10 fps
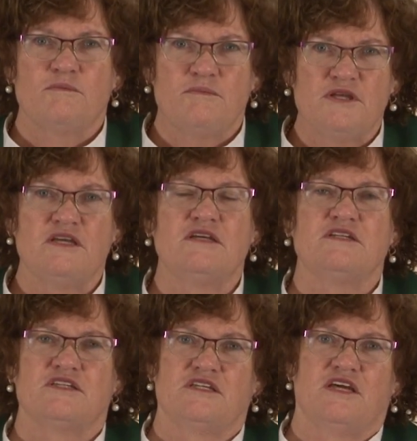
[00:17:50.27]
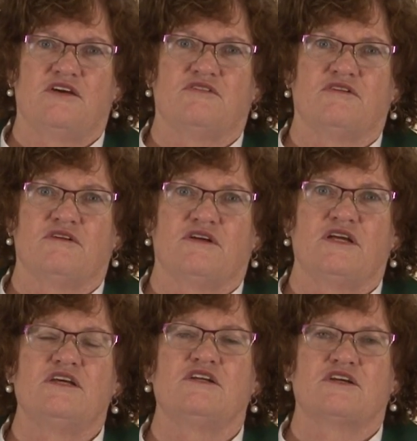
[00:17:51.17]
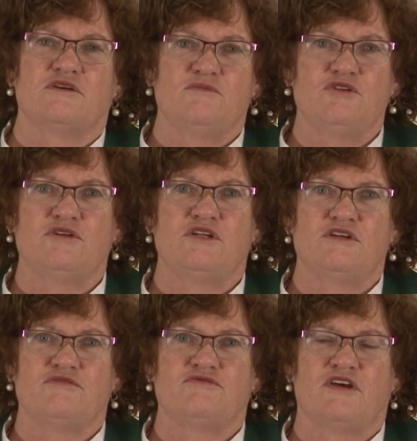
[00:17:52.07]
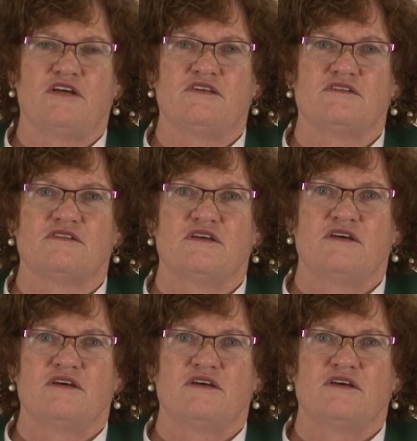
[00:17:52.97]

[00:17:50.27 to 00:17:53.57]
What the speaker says: being together in a community of faith,